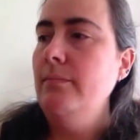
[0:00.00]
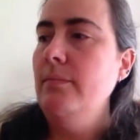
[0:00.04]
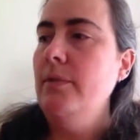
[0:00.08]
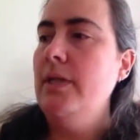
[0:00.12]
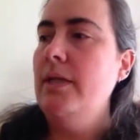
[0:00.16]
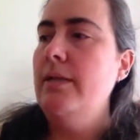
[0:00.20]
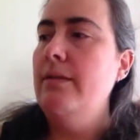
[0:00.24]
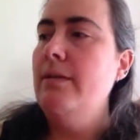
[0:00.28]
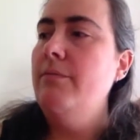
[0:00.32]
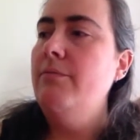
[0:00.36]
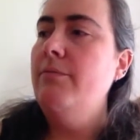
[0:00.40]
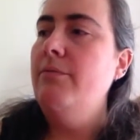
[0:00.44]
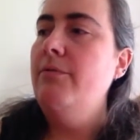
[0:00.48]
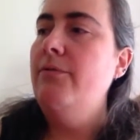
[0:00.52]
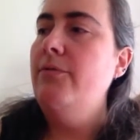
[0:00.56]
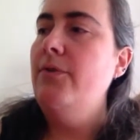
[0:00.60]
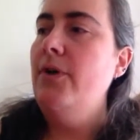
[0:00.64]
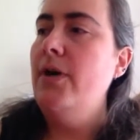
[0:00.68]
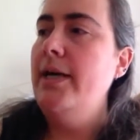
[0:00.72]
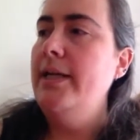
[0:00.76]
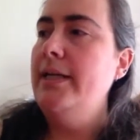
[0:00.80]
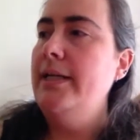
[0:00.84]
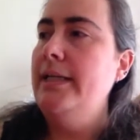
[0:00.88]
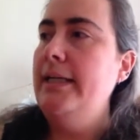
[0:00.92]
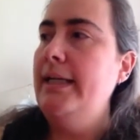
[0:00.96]
And then
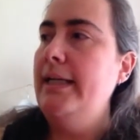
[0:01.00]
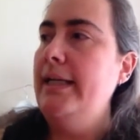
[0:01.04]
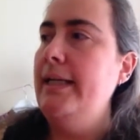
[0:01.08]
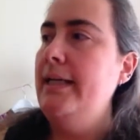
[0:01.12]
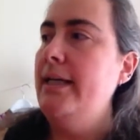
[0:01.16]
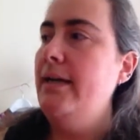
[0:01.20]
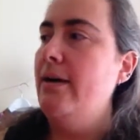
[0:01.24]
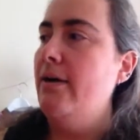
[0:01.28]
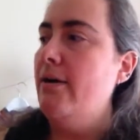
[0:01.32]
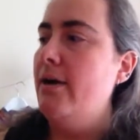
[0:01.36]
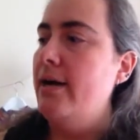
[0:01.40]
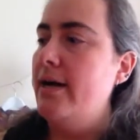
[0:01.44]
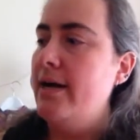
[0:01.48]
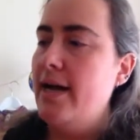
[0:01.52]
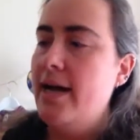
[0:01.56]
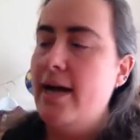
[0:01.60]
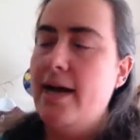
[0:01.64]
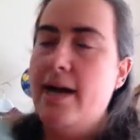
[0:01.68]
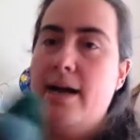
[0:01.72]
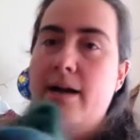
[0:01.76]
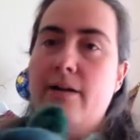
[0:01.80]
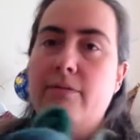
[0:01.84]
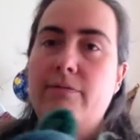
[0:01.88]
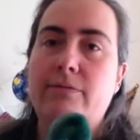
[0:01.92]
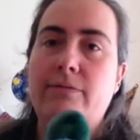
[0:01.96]
finally I
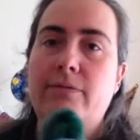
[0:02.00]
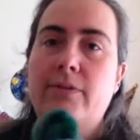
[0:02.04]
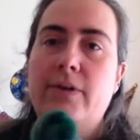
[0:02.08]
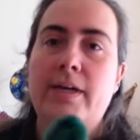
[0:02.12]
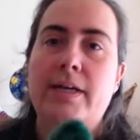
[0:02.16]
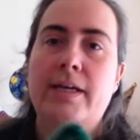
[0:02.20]
have